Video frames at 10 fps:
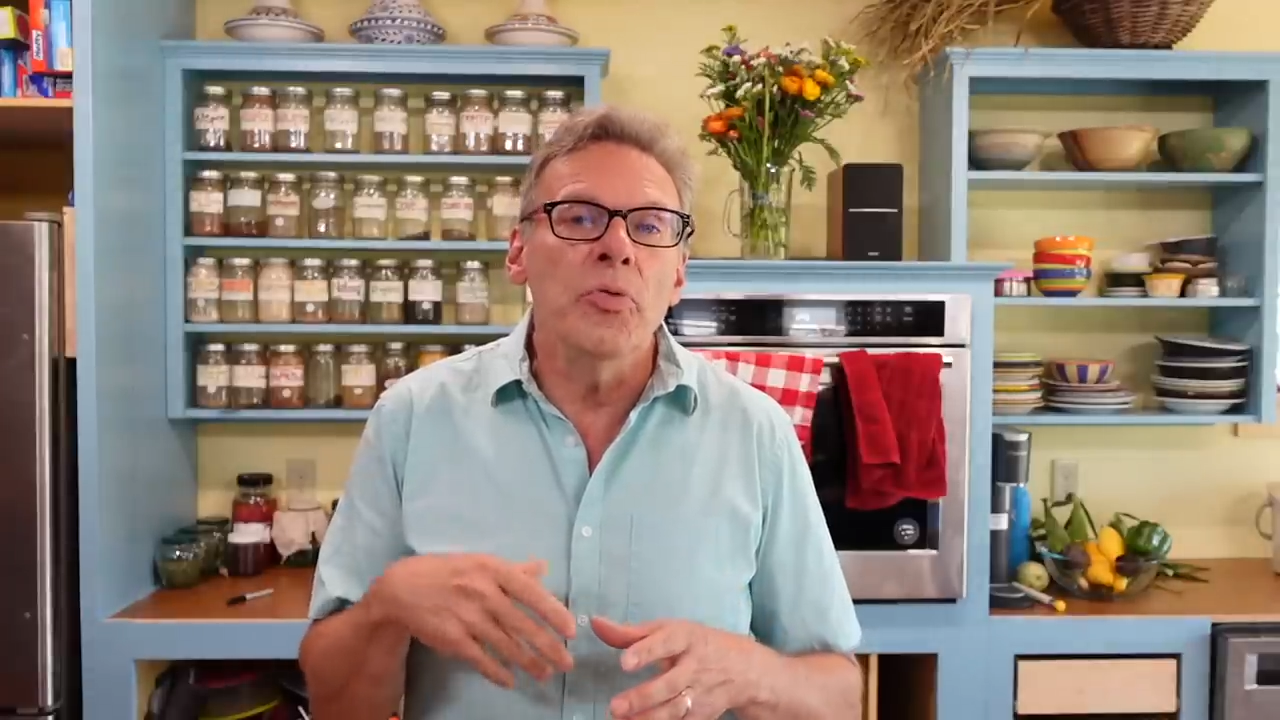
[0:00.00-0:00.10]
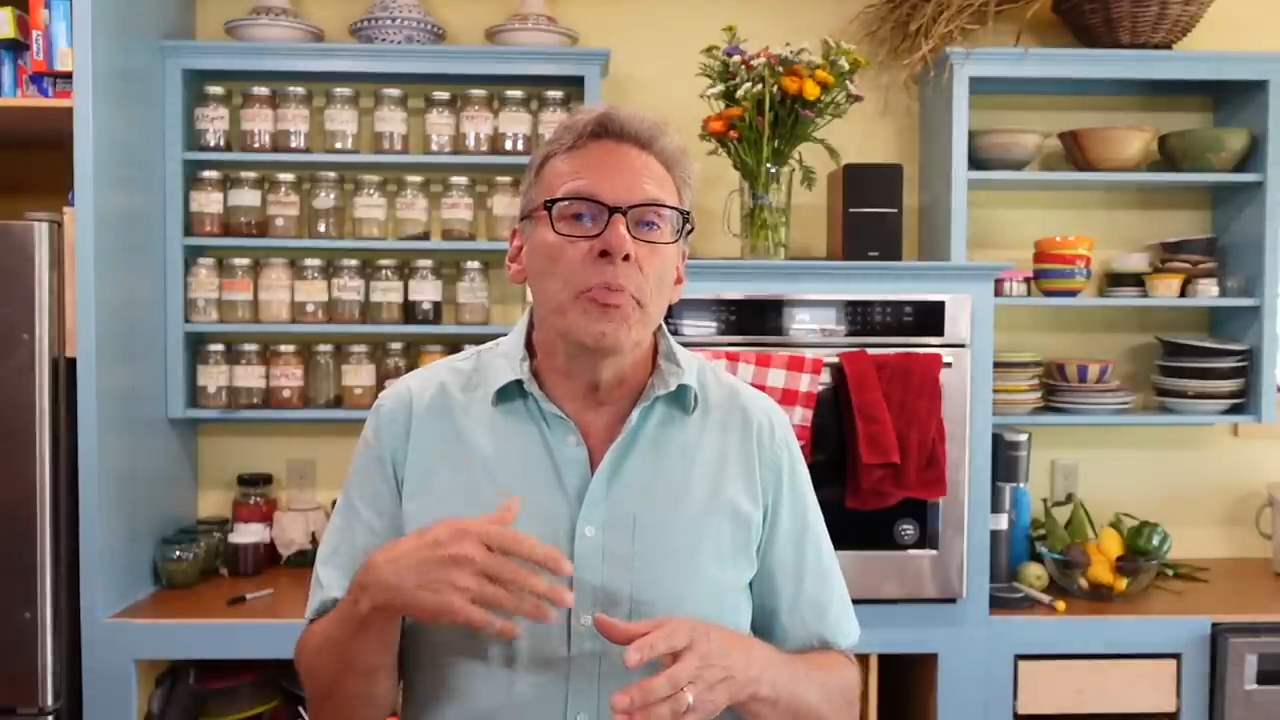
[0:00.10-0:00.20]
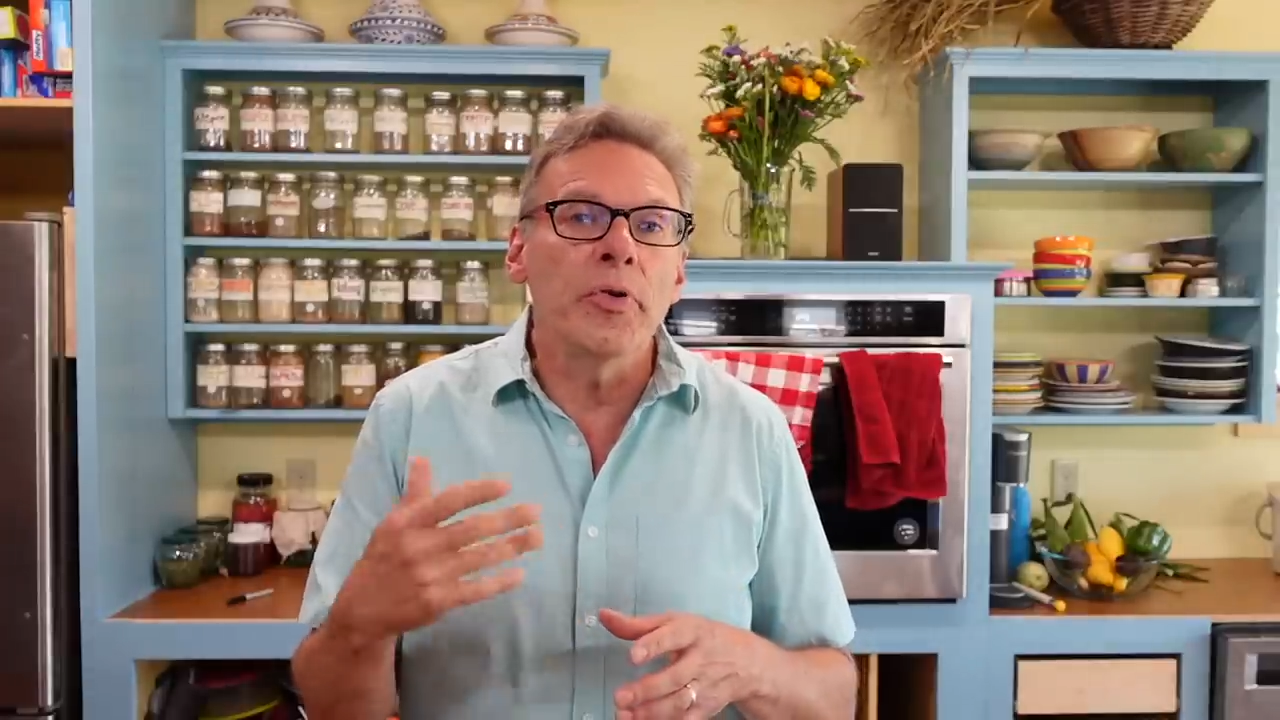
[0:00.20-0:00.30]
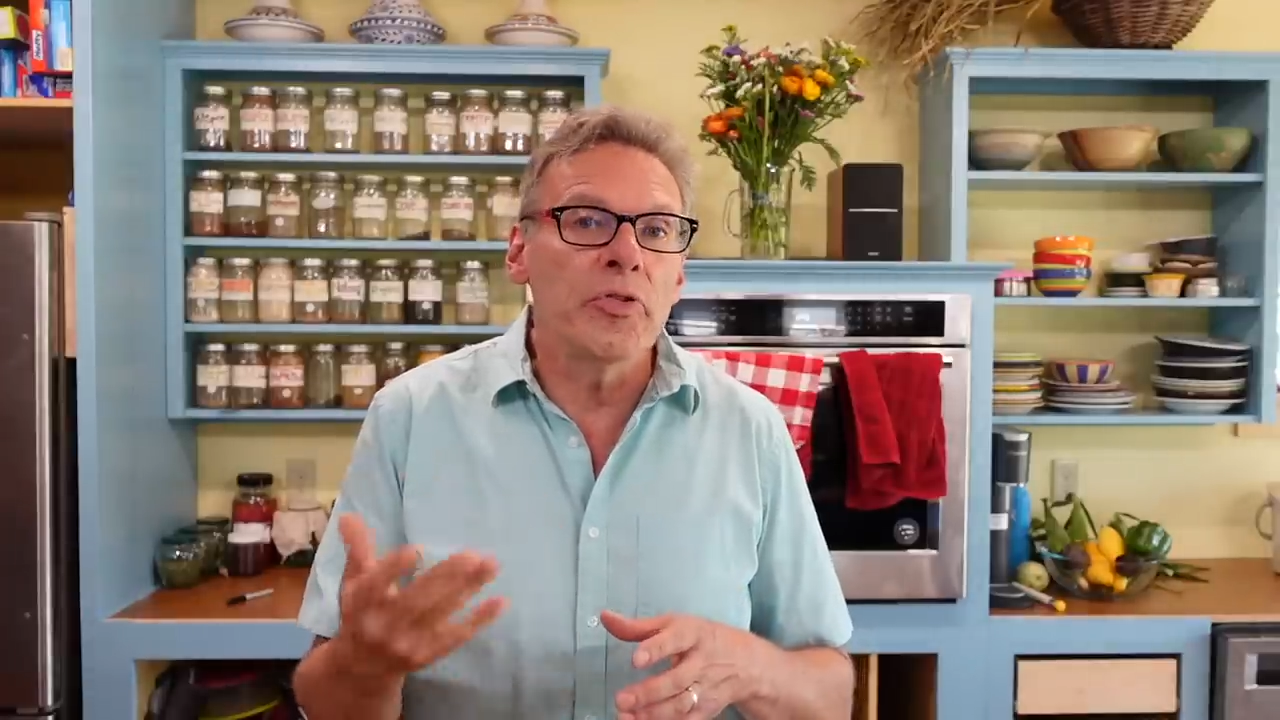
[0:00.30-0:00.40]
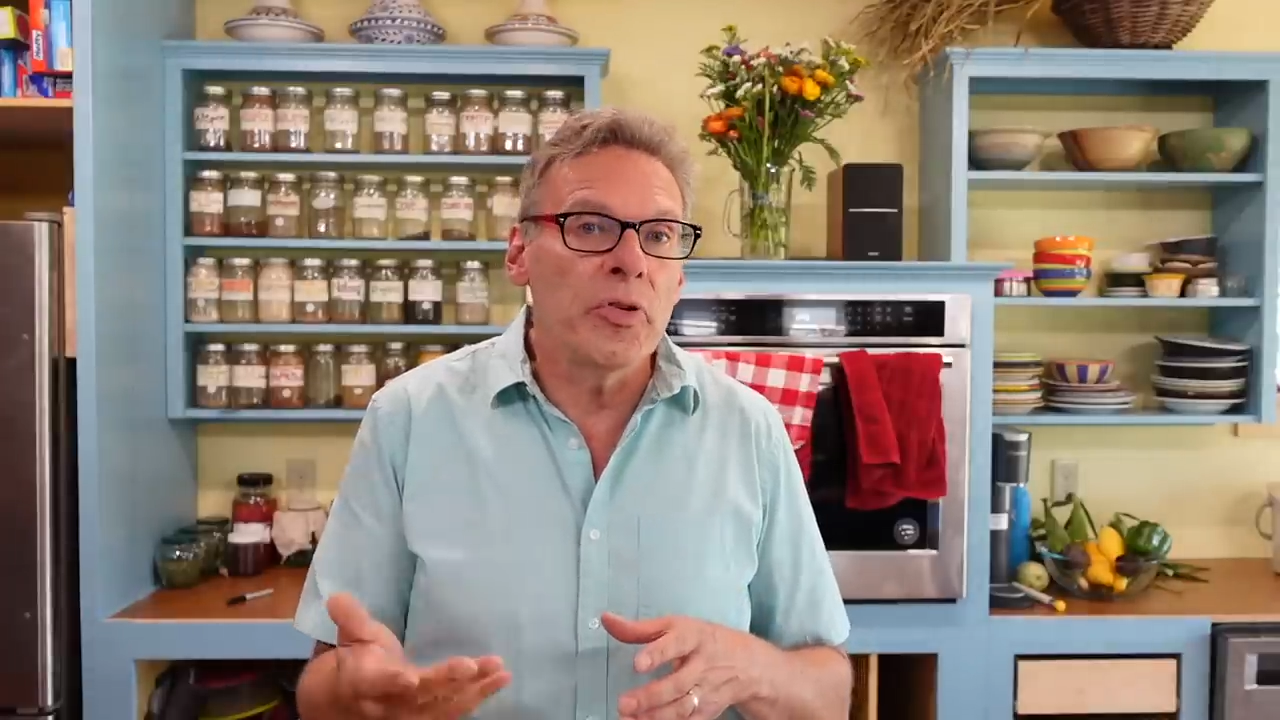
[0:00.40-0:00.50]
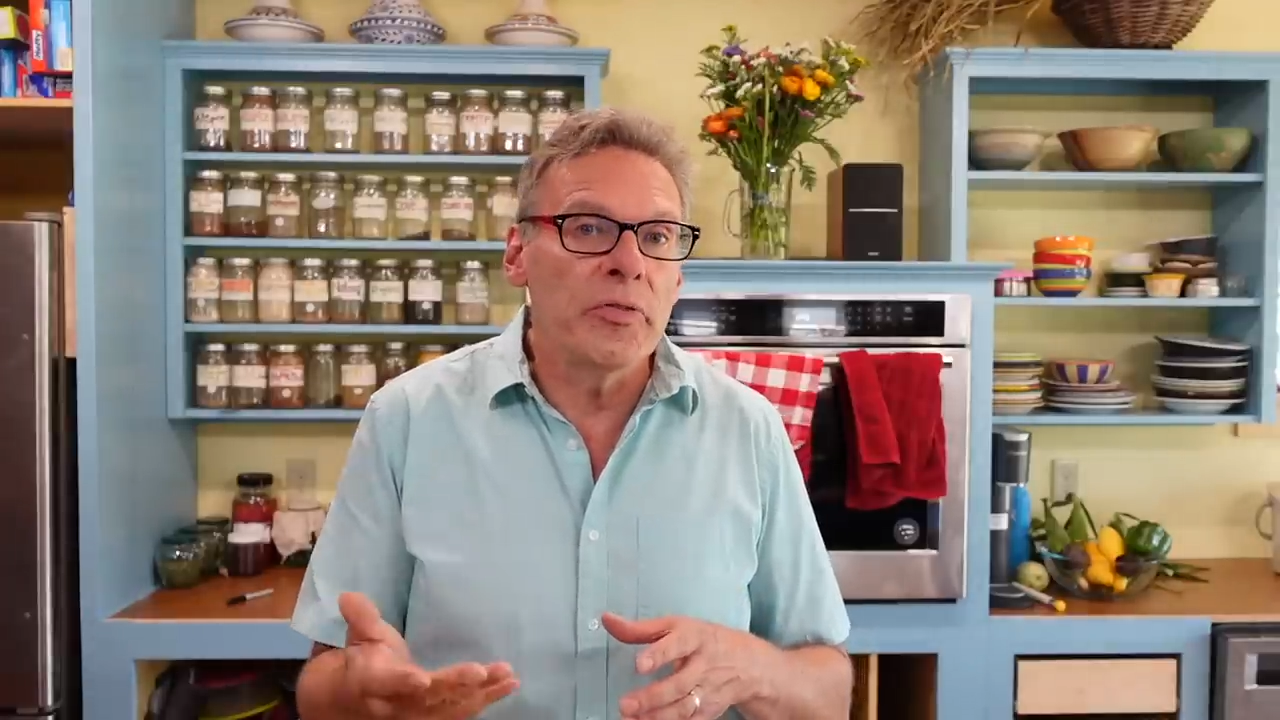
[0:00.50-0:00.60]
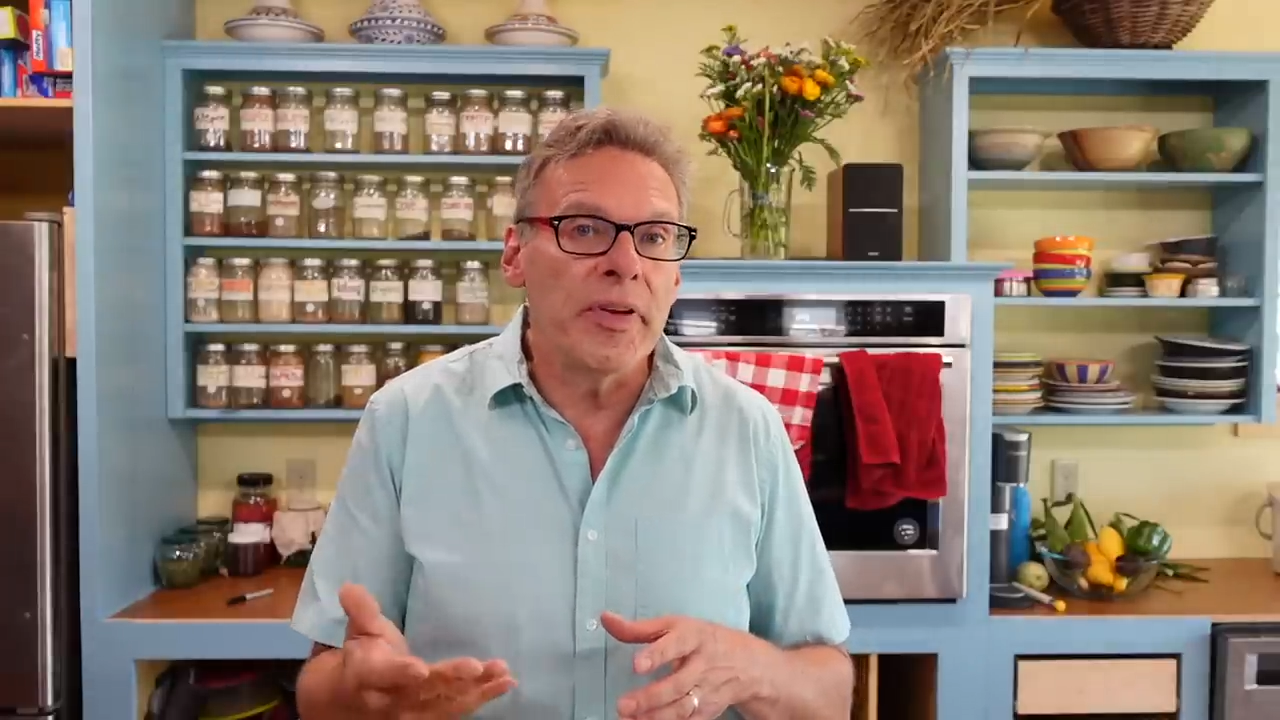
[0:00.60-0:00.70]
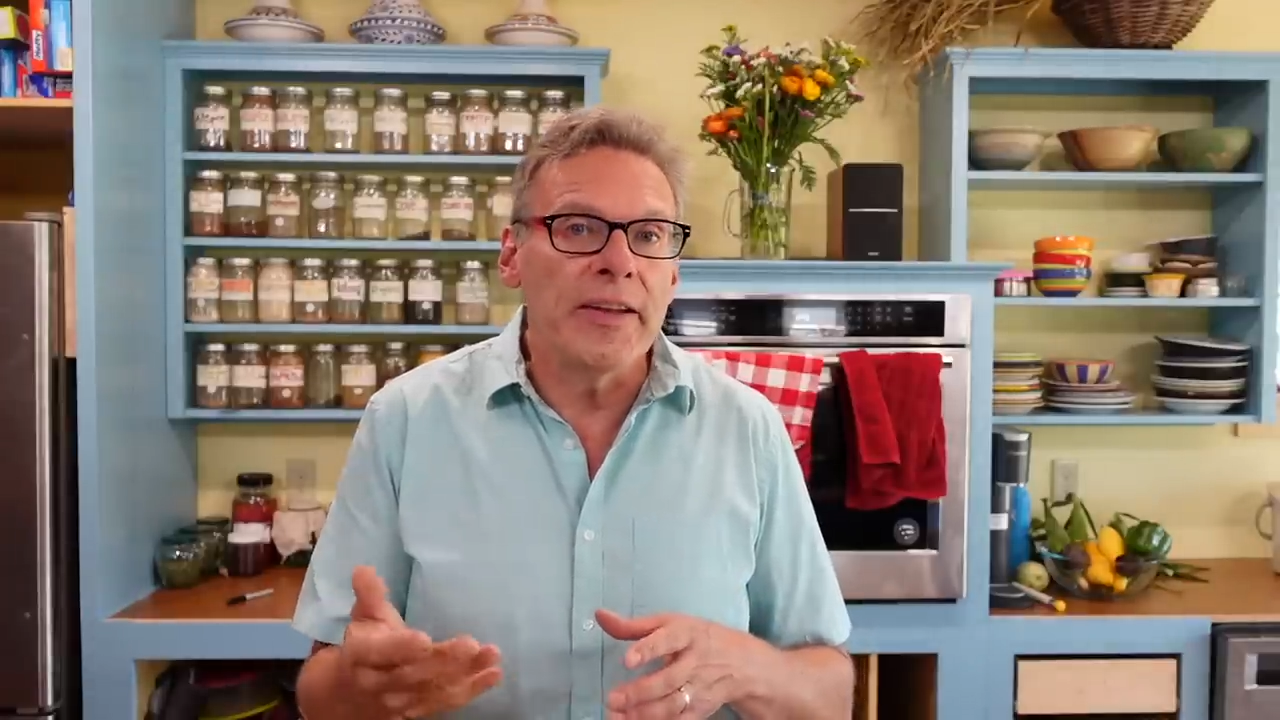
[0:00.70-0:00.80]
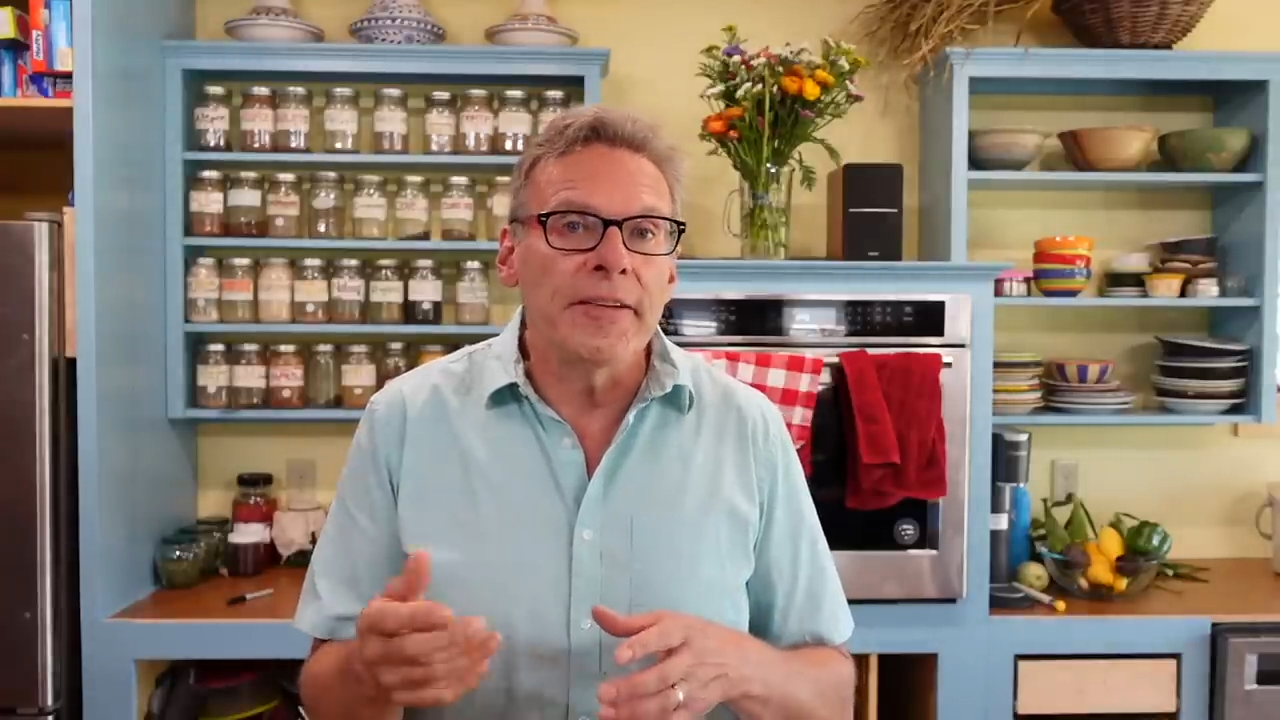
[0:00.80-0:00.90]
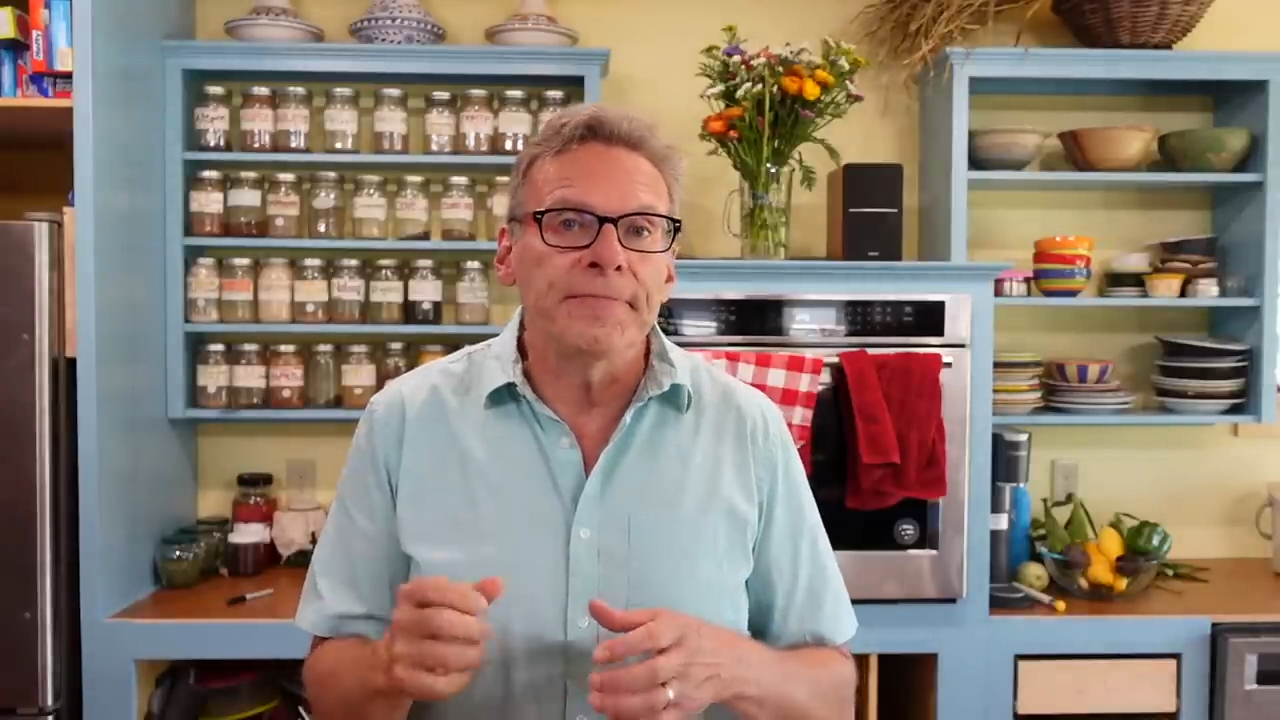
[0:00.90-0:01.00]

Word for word: preserve it.